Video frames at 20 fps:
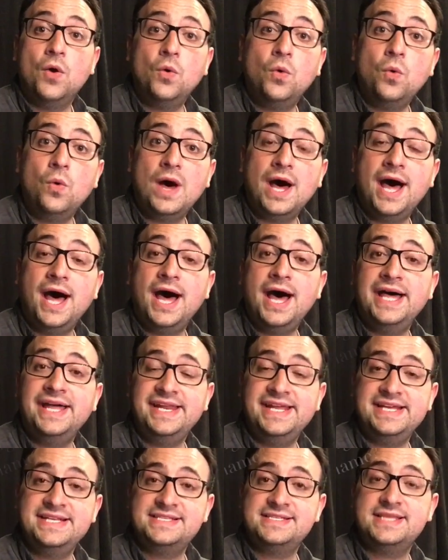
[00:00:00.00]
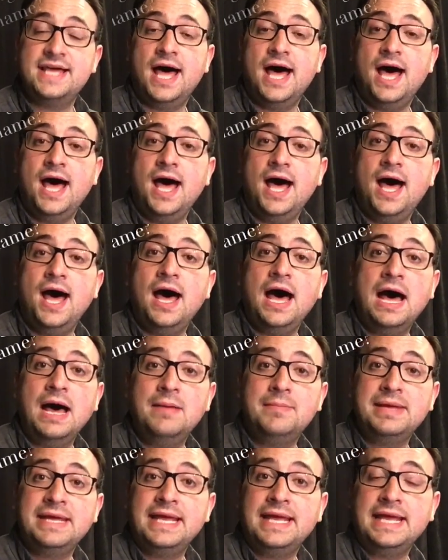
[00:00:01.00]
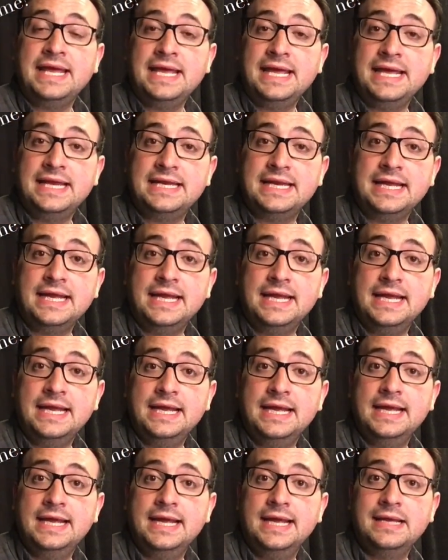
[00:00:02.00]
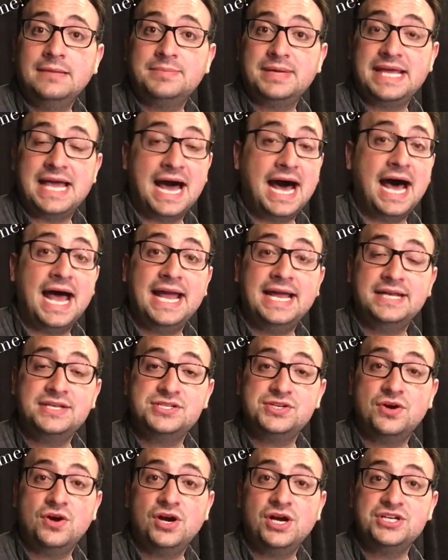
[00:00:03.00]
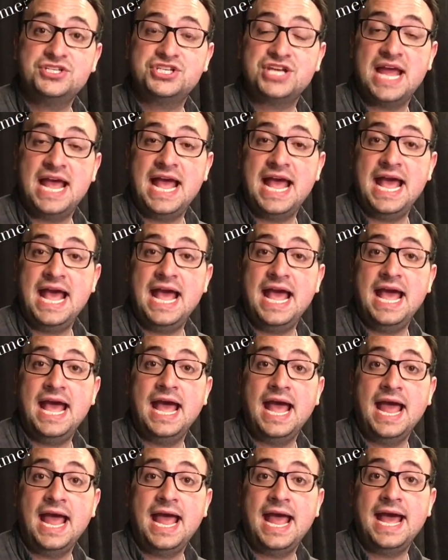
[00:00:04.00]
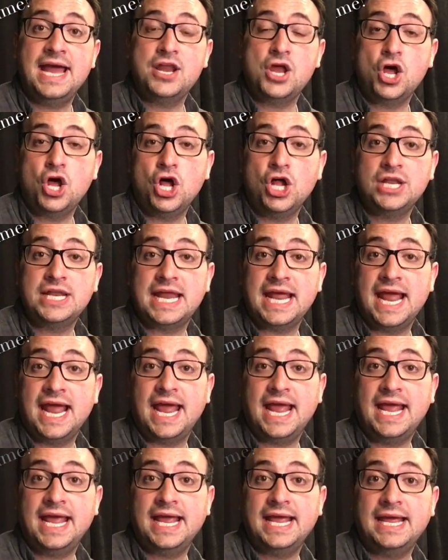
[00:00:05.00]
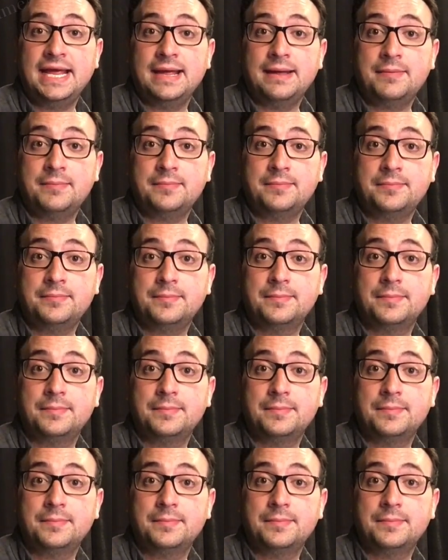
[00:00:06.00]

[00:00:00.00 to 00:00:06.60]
What is the meaning behind your channel name?